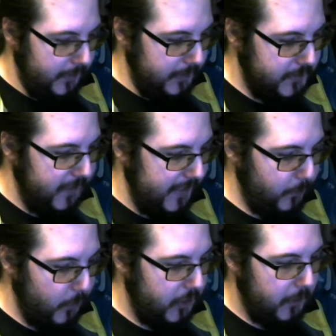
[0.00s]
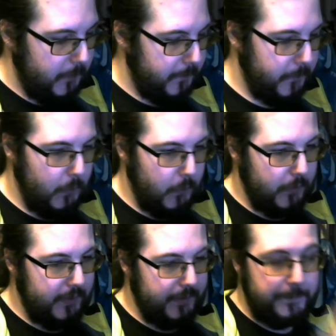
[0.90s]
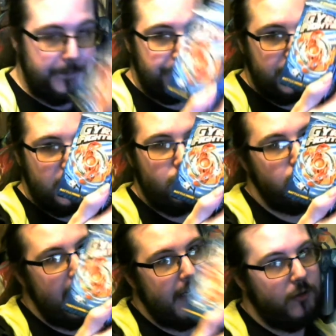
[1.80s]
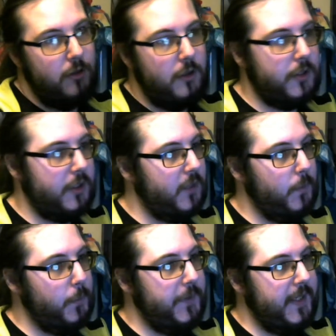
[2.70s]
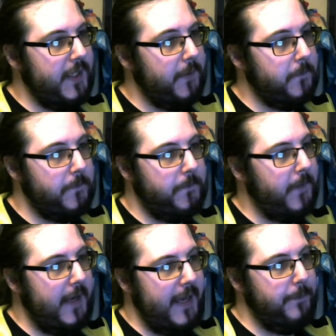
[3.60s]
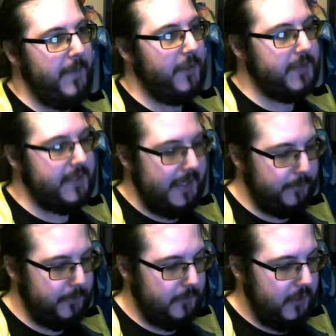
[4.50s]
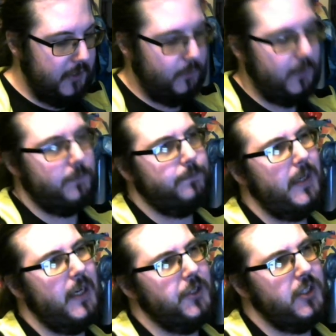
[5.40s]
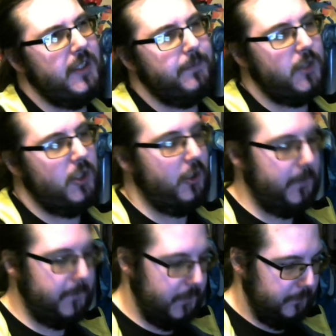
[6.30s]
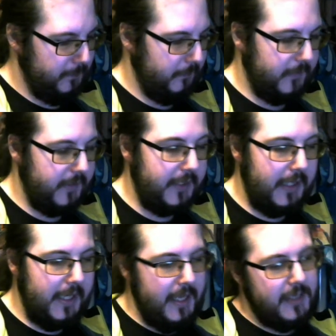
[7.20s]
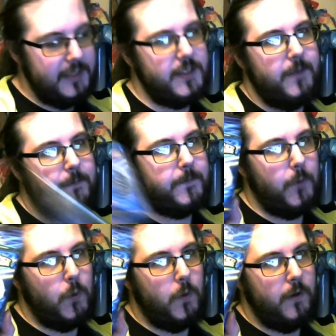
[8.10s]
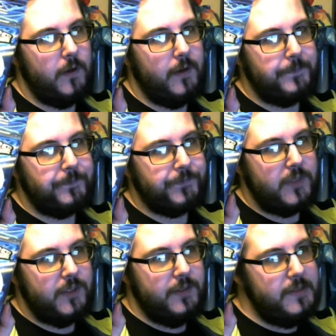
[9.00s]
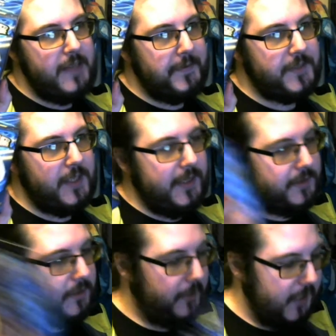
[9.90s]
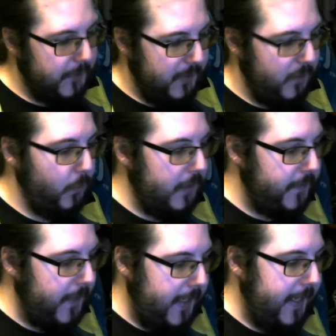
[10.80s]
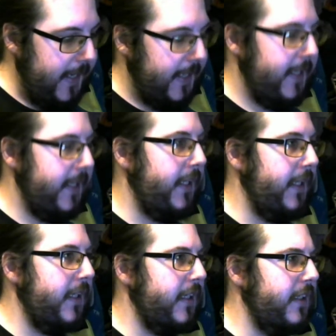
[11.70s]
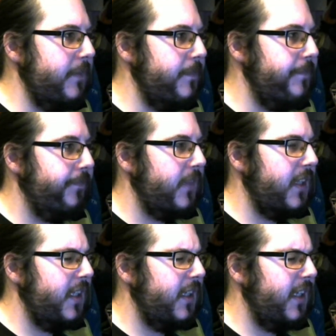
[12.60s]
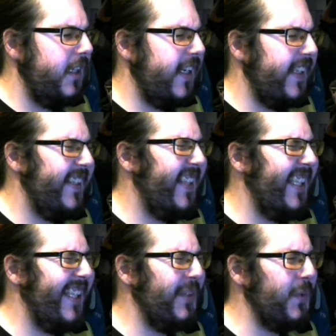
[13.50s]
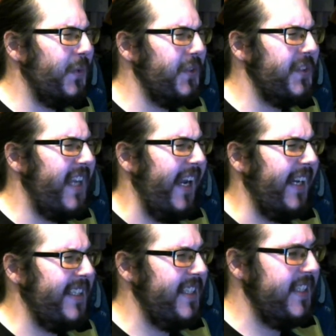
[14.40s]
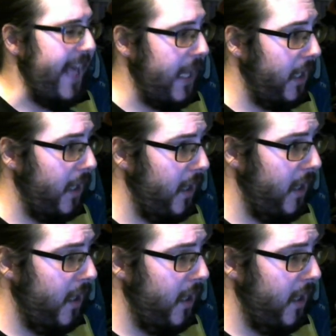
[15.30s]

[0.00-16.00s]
Same would go for Ragnarok, coming with a flat metal tip, well, partially curved. Same for Deathsizer, coming with a, I think it was Axel,